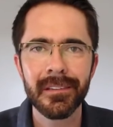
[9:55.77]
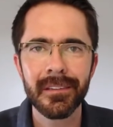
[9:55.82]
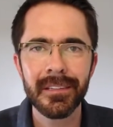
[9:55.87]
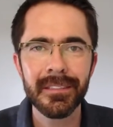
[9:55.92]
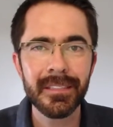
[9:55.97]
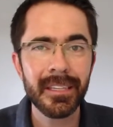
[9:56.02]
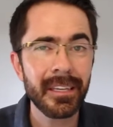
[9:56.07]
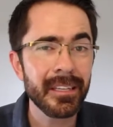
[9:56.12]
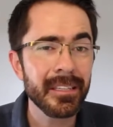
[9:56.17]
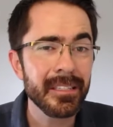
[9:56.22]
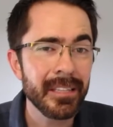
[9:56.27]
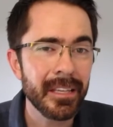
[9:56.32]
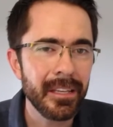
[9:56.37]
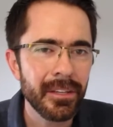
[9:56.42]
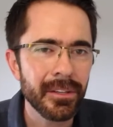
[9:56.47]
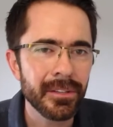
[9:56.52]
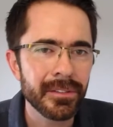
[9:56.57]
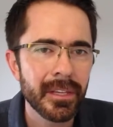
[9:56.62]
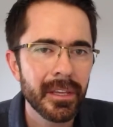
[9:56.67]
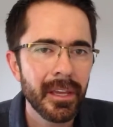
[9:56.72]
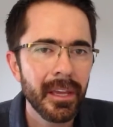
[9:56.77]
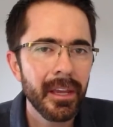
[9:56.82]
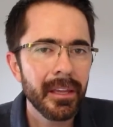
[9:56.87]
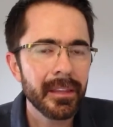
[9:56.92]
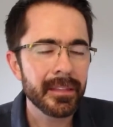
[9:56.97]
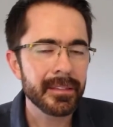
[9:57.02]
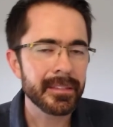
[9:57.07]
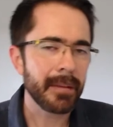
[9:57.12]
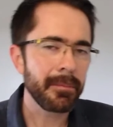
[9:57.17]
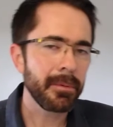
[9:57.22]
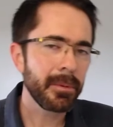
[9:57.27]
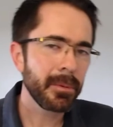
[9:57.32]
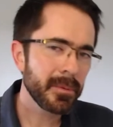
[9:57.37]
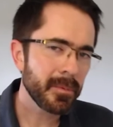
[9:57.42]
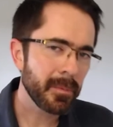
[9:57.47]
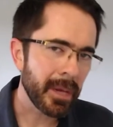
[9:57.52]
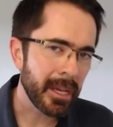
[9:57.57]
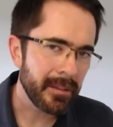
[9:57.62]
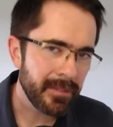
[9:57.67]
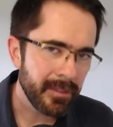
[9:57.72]
Because he continues, the Sabbath was
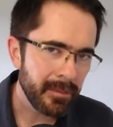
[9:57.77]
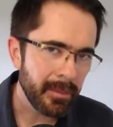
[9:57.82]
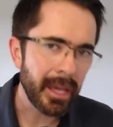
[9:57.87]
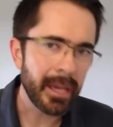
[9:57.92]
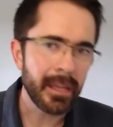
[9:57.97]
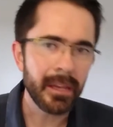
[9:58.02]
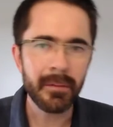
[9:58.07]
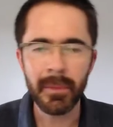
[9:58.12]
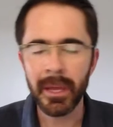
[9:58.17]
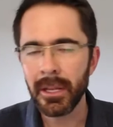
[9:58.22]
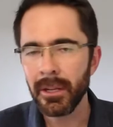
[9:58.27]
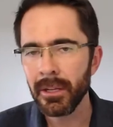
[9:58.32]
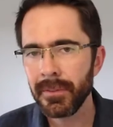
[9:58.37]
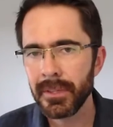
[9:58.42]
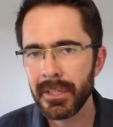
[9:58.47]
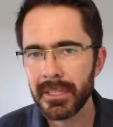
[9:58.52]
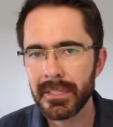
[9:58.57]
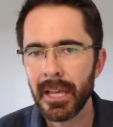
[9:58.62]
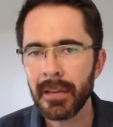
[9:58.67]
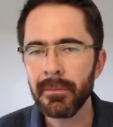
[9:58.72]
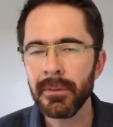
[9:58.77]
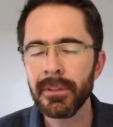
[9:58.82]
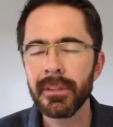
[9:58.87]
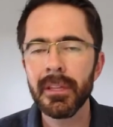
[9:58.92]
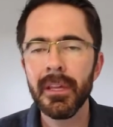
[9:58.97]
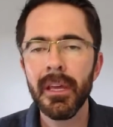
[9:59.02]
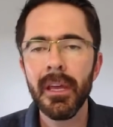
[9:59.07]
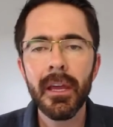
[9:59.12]
made for man and man not for the Sabbath.